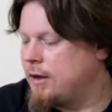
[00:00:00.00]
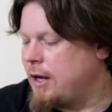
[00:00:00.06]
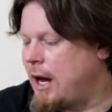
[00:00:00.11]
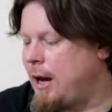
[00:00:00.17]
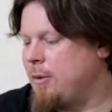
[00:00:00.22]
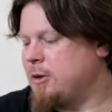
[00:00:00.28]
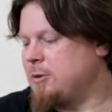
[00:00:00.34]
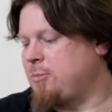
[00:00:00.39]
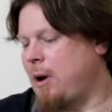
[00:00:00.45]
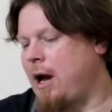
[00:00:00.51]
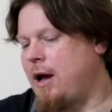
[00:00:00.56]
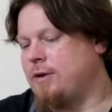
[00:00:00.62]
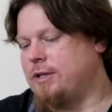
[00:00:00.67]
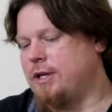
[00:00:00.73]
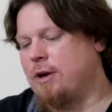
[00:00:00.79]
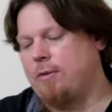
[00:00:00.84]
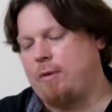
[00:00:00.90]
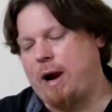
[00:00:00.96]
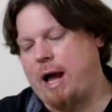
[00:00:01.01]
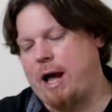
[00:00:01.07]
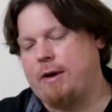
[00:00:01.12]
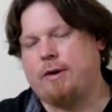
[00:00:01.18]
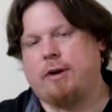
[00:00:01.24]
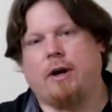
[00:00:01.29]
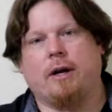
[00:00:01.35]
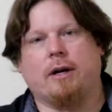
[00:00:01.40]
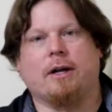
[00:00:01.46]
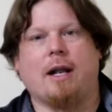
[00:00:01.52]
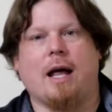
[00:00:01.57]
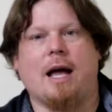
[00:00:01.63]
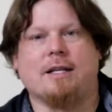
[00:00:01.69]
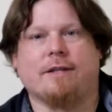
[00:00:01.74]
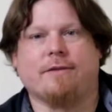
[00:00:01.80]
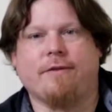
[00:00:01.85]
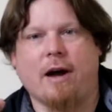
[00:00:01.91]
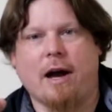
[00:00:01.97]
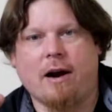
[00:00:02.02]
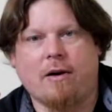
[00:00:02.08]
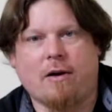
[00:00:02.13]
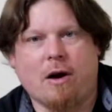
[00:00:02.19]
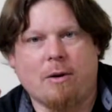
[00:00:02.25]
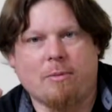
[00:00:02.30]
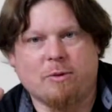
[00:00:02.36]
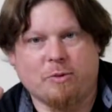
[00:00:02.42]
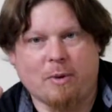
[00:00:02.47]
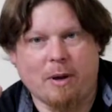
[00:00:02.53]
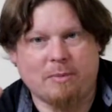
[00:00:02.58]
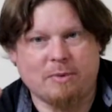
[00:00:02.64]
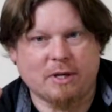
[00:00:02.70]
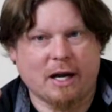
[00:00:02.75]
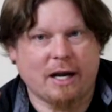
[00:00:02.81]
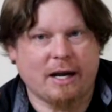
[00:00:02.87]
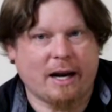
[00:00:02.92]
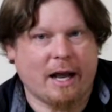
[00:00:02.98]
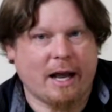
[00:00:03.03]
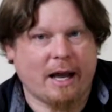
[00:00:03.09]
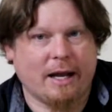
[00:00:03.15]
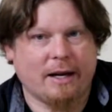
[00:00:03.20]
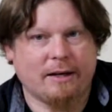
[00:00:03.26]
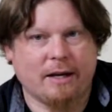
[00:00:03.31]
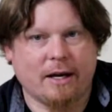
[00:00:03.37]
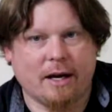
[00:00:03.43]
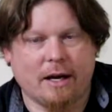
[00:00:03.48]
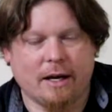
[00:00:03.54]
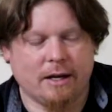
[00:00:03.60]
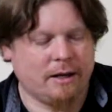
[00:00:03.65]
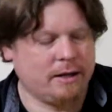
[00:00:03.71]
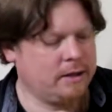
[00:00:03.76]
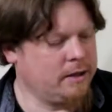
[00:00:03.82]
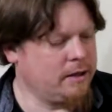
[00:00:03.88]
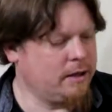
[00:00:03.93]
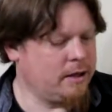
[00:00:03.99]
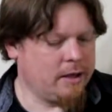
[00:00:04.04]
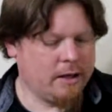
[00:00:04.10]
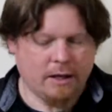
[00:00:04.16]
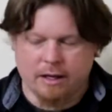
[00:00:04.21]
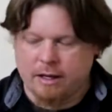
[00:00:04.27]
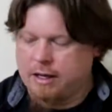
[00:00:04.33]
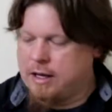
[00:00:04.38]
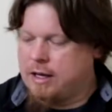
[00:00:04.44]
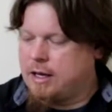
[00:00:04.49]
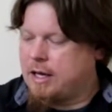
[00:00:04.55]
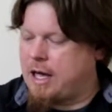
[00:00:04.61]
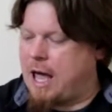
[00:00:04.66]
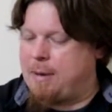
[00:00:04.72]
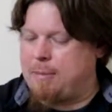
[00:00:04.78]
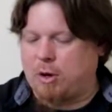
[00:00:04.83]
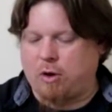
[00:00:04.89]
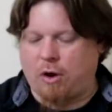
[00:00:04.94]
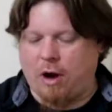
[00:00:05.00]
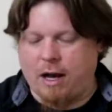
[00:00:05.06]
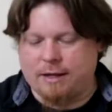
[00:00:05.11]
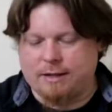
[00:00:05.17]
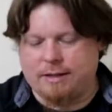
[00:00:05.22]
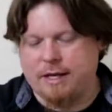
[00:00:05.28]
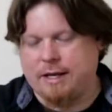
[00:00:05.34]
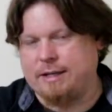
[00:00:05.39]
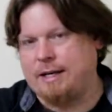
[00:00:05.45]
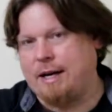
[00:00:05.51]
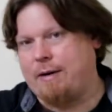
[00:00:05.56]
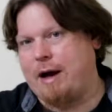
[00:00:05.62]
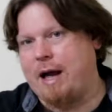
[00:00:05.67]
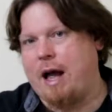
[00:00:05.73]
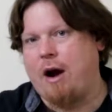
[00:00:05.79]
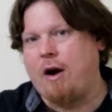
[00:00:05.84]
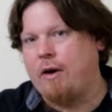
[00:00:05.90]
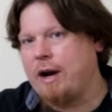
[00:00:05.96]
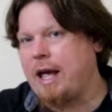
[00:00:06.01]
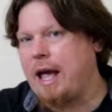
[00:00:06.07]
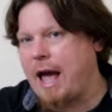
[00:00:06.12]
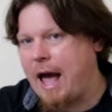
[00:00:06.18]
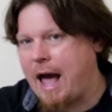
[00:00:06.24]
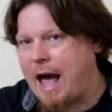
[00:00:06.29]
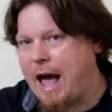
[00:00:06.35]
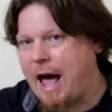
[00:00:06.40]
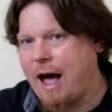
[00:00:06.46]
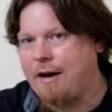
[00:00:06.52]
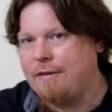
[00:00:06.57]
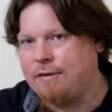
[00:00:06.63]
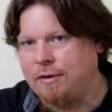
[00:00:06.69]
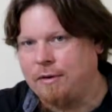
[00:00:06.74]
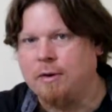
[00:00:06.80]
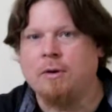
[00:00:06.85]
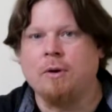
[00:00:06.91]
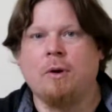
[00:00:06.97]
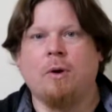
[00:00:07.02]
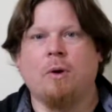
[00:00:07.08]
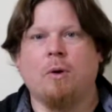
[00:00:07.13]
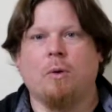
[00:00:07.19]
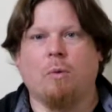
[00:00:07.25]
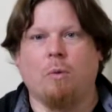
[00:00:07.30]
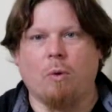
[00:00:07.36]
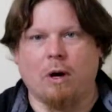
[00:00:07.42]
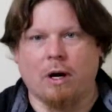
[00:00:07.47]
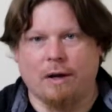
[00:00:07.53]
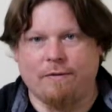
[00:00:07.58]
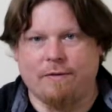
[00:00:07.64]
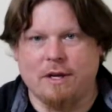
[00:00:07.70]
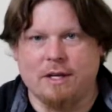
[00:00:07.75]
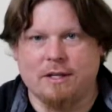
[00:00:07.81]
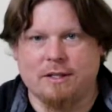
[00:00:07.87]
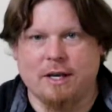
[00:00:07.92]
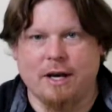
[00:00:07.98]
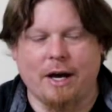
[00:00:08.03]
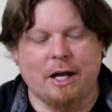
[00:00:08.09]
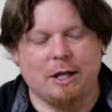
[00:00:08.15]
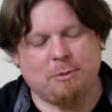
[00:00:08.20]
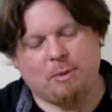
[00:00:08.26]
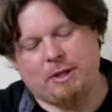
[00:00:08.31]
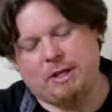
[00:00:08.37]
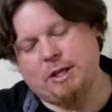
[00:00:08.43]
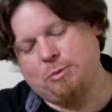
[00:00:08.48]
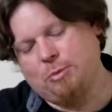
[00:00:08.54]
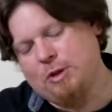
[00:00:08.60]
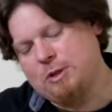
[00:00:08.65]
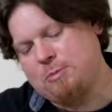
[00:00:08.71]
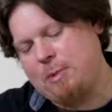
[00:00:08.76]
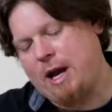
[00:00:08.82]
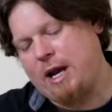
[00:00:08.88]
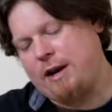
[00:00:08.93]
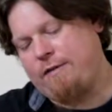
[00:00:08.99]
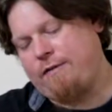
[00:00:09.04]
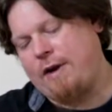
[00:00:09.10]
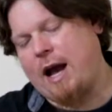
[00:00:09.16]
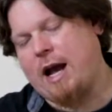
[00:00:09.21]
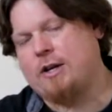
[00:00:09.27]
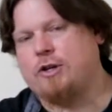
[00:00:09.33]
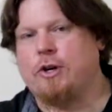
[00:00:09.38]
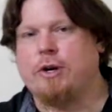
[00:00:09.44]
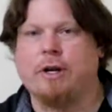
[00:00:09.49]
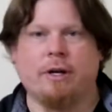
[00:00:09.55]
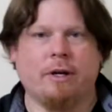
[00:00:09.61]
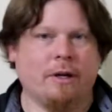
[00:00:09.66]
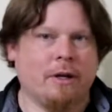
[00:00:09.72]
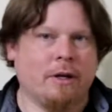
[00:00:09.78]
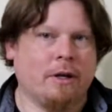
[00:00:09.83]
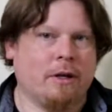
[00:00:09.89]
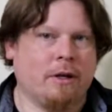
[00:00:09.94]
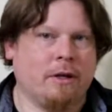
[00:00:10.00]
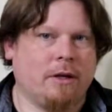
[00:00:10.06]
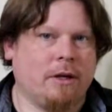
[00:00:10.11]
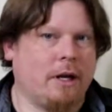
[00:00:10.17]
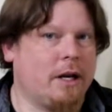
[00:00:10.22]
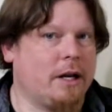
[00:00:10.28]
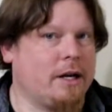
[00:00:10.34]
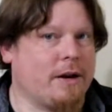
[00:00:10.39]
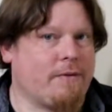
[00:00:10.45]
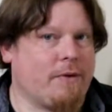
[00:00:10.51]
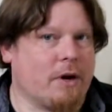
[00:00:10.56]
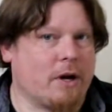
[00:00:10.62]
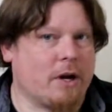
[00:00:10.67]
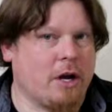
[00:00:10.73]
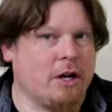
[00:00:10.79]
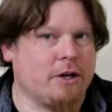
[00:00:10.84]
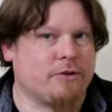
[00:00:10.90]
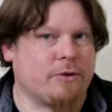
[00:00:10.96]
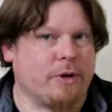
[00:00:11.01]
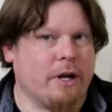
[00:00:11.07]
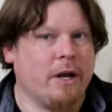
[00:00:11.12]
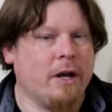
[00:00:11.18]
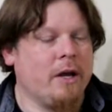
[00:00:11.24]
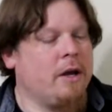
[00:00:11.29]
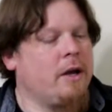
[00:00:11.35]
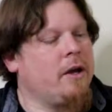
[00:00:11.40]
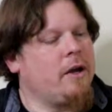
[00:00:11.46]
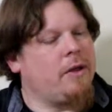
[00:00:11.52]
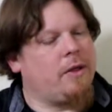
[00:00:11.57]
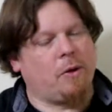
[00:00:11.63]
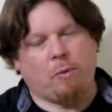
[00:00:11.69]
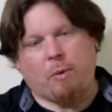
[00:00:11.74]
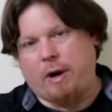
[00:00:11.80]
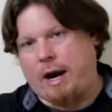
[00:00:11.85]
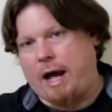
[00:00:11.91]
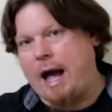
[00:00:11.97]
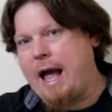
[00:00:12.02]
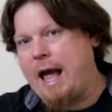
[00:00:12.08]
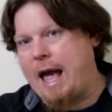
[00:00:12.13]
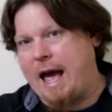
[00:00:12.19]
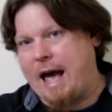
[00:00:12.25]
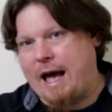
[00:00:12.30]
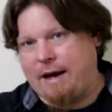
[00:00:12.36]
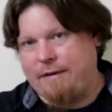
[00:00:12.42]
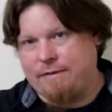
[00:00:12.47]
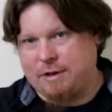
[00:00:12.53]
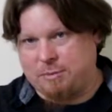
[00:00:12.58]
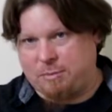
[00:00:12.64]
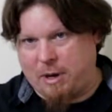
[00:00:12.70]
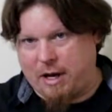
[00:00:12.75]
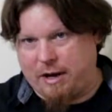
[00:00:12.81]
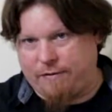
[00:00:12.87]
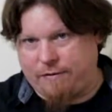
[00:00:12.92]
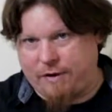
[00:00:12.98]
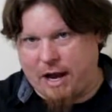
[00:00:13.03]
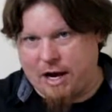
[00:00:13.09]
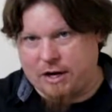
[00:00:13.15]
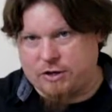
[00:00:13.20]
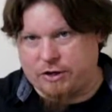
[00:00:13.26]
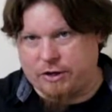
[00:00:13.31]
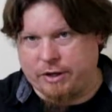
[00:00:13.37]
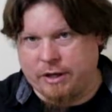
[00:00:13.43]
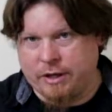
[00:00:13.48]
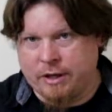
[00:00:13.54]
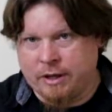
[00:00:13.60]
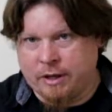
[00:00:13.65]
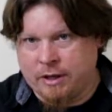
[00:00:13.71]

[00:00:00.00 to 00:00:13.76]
I was browsing around on Classic Firearms website and came across this. Now I already have one of these guns, but this one's manufactured in a different country. The one I have is manufactured